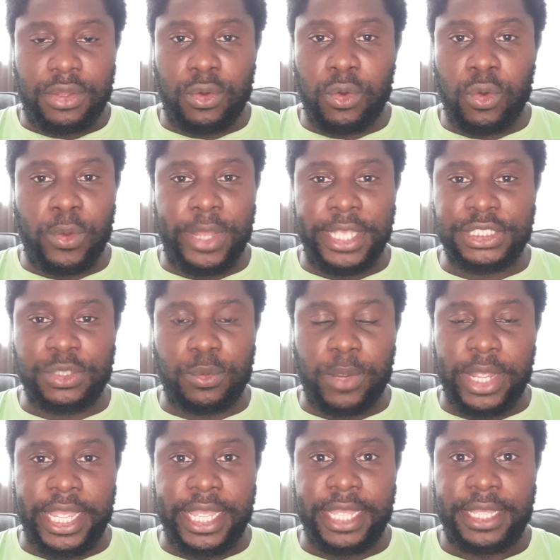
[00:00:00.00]
always
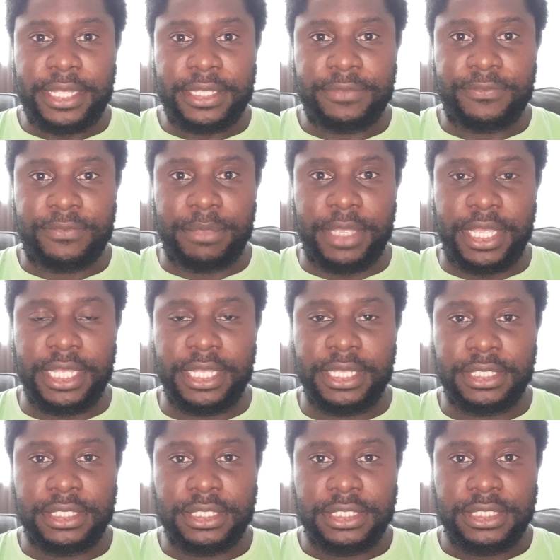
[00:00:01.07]
aware for me,
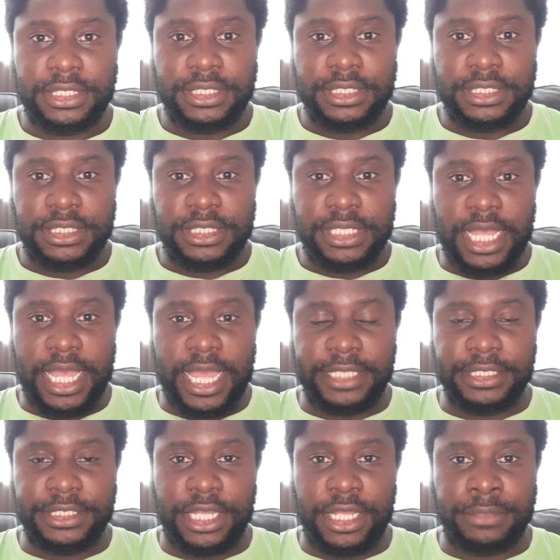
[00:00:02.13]

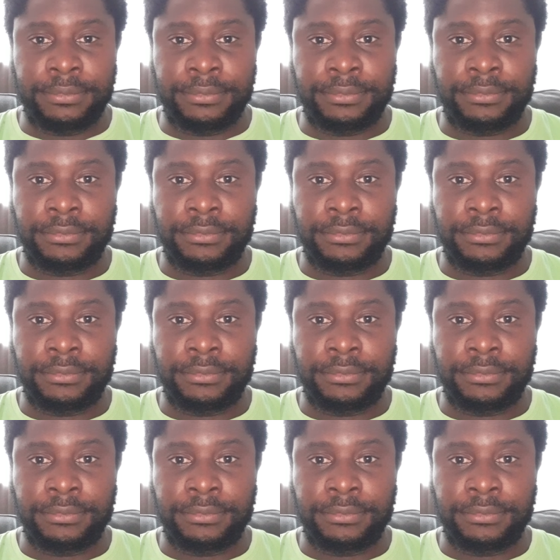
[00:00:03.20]
and